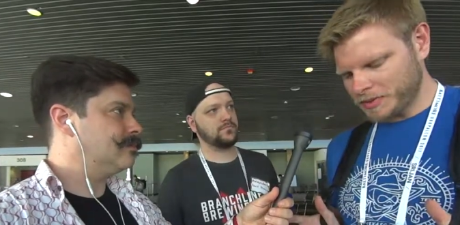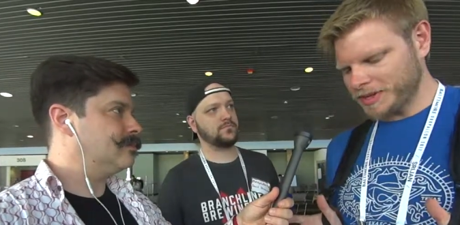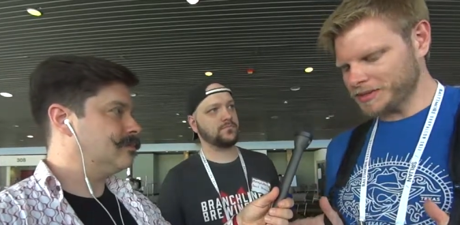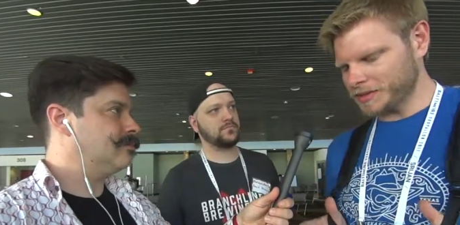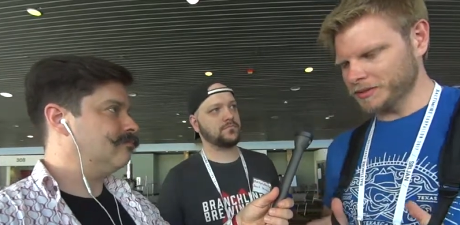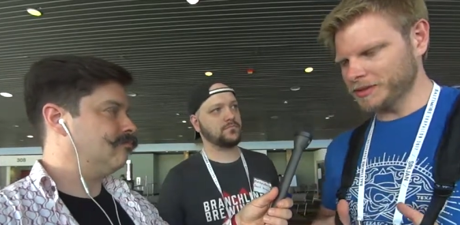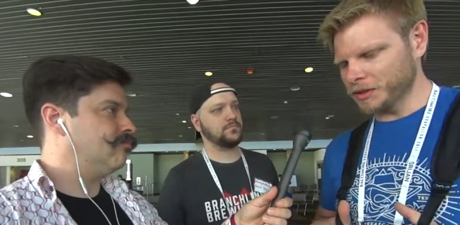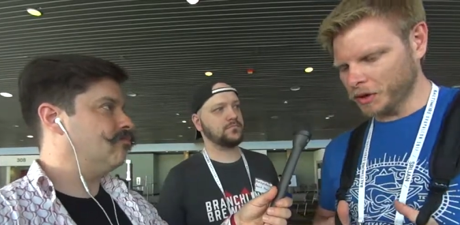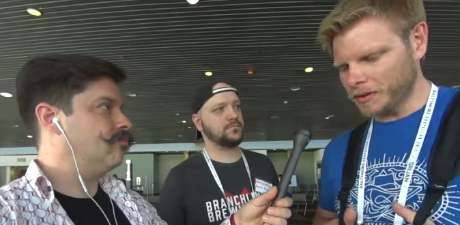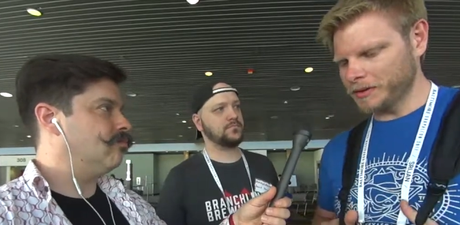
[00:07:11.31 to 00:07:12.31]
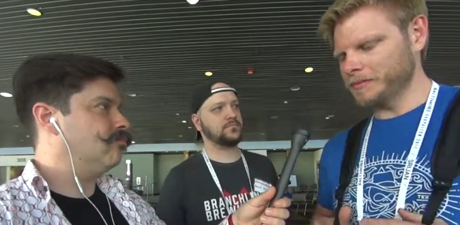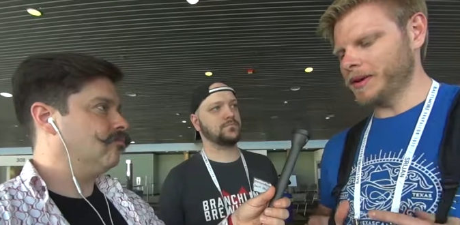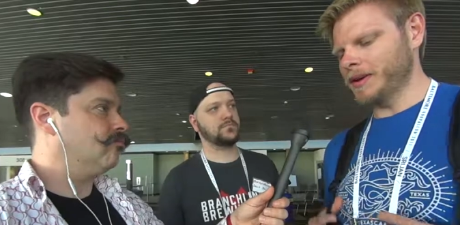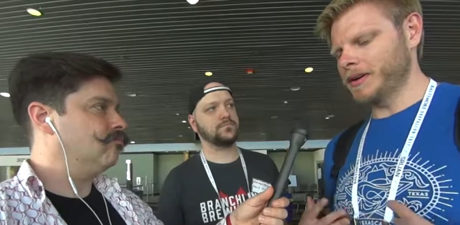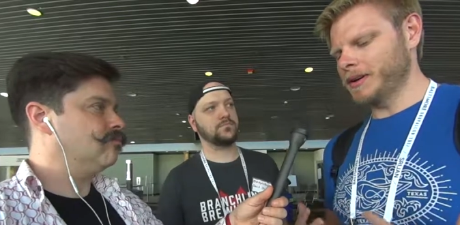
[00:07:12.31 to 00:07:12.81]
Speaker 1: get to learn and
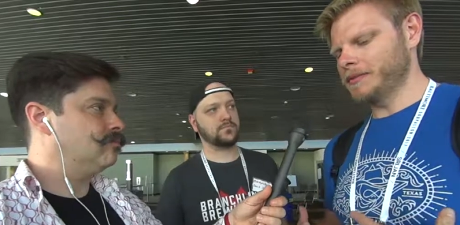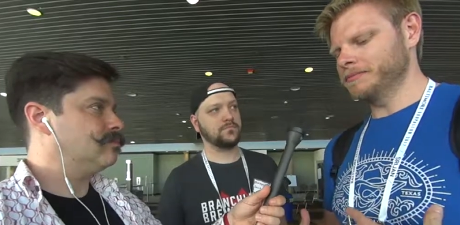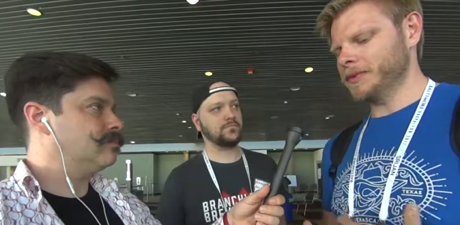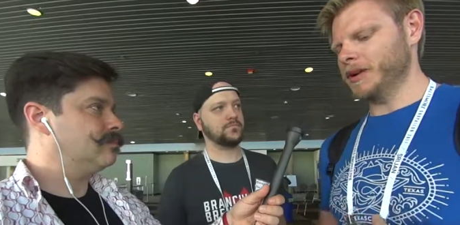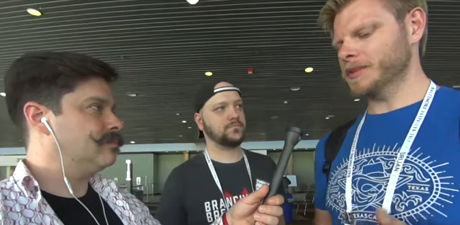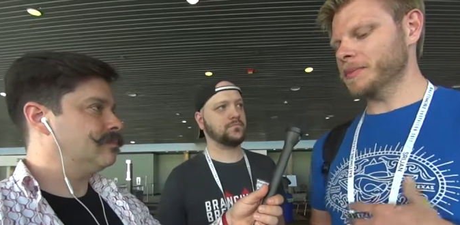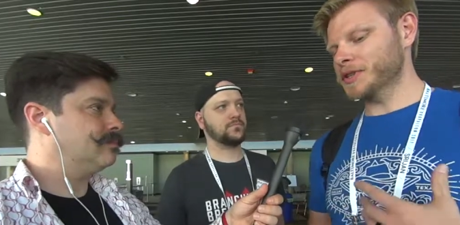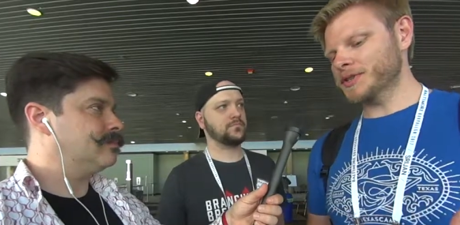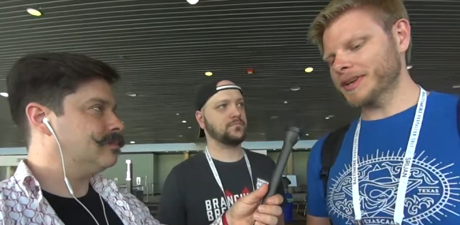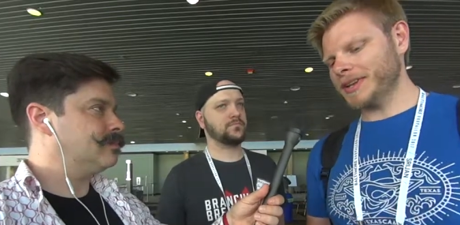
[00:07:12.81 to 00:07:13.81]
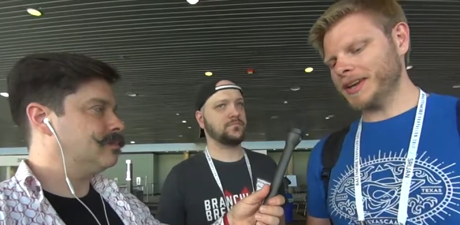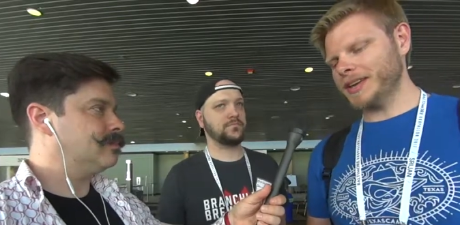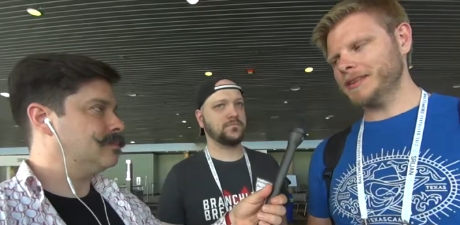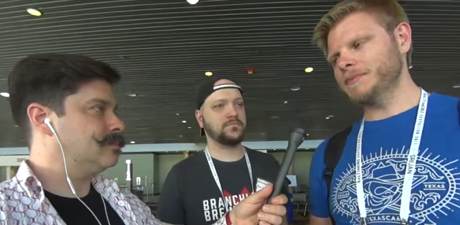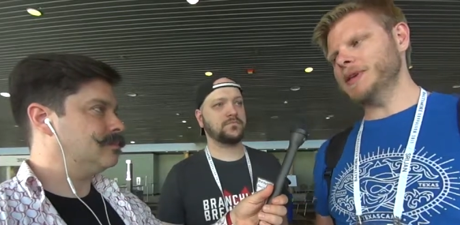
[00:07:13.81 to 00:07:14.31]
uh, you know as much as I
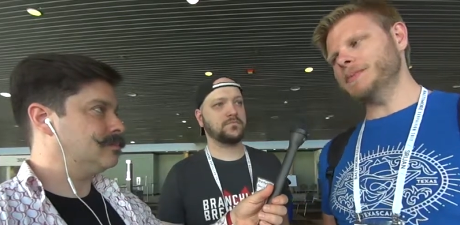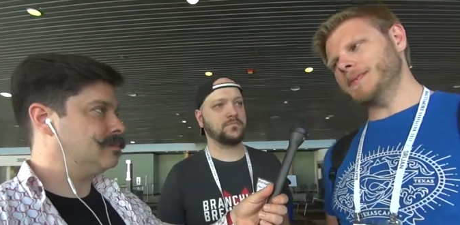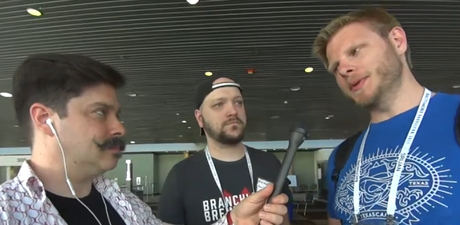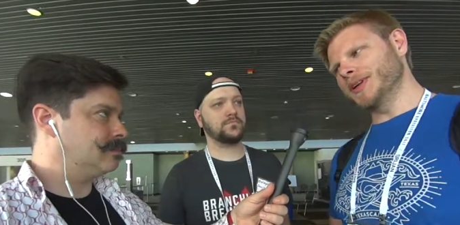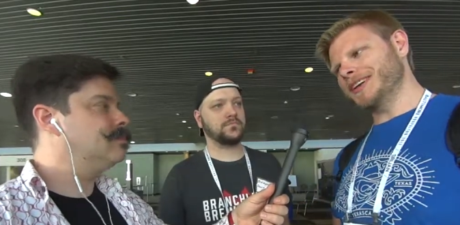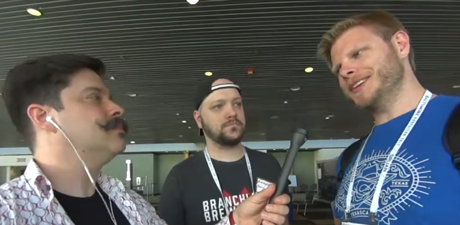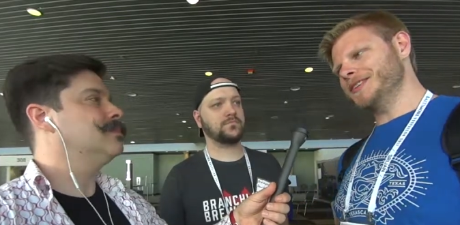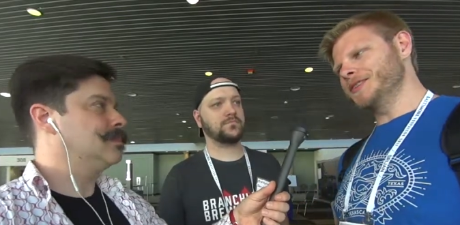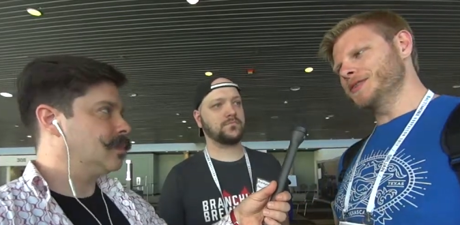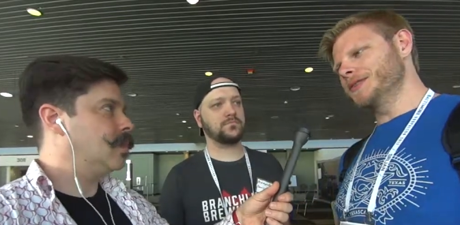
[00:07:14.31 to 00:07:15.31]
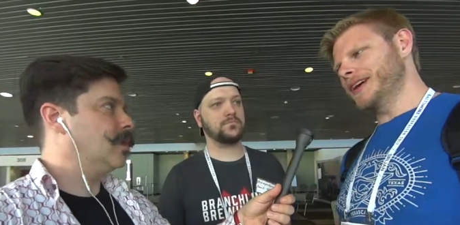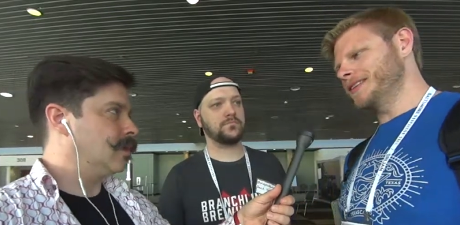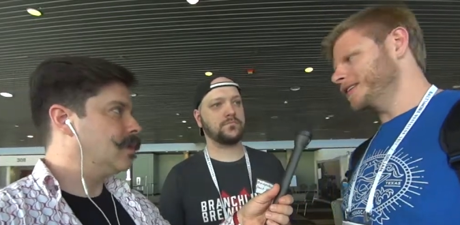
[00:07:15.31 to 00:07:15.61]
can, meet people like you and